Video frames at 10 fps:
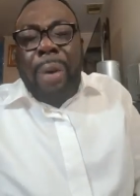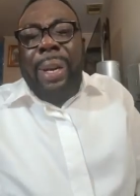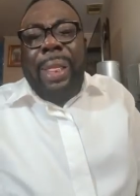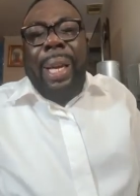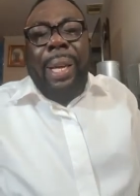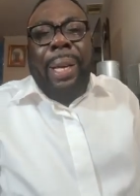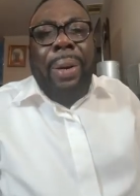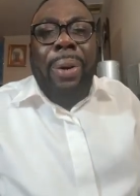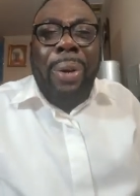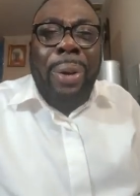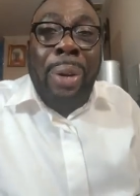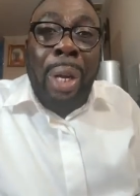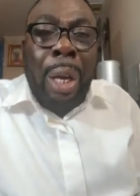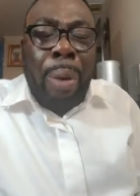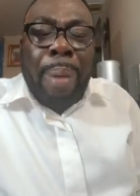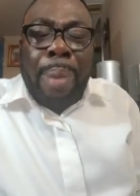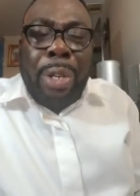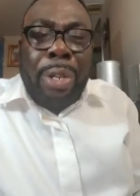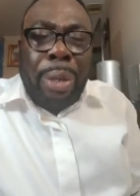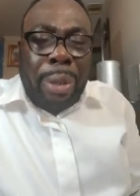we thank you. We
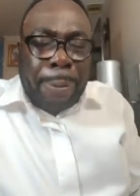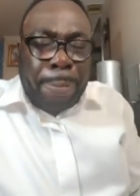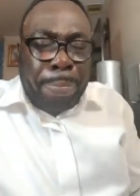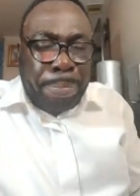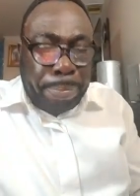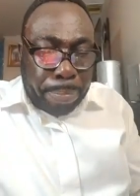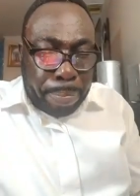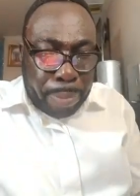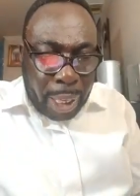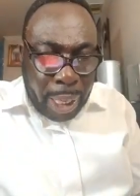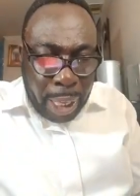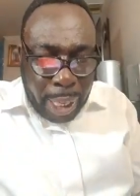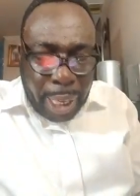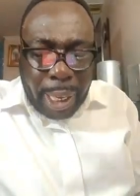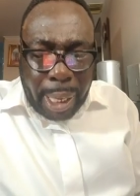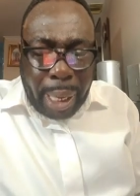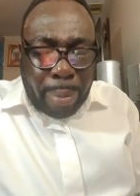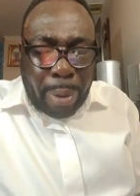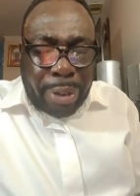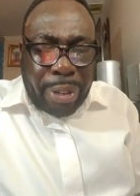bless you. In the
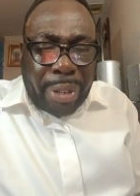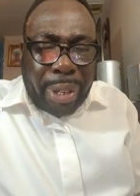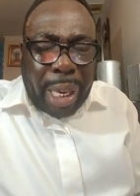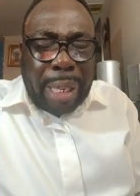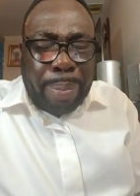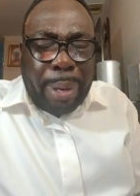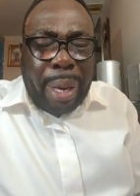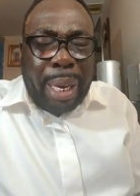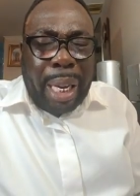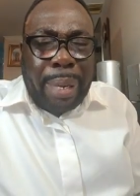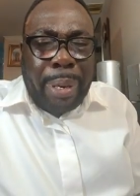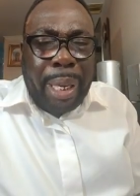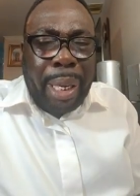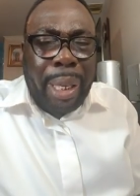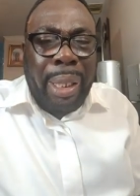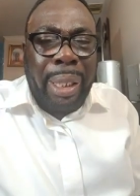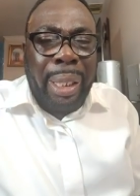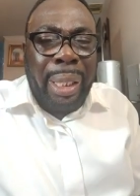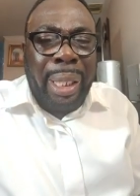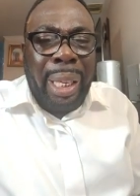name of Jesus, let's pray our last prayer.
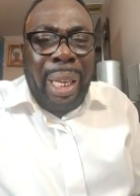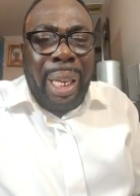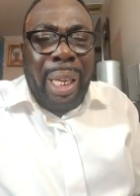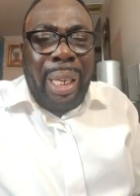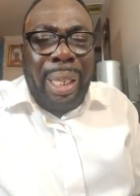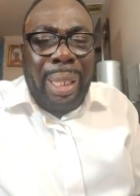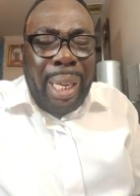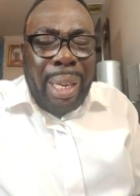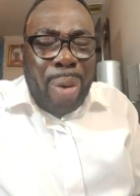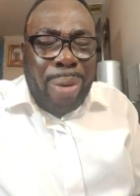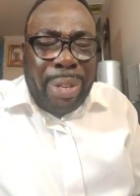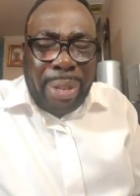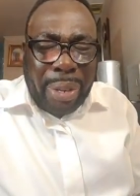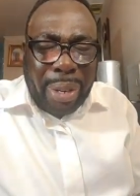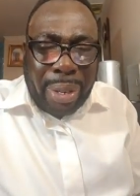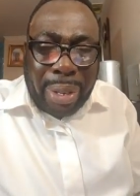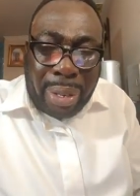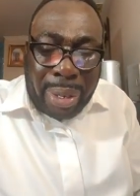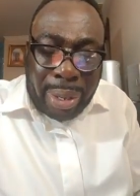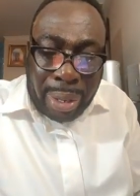Uh, say, Lord Jesus,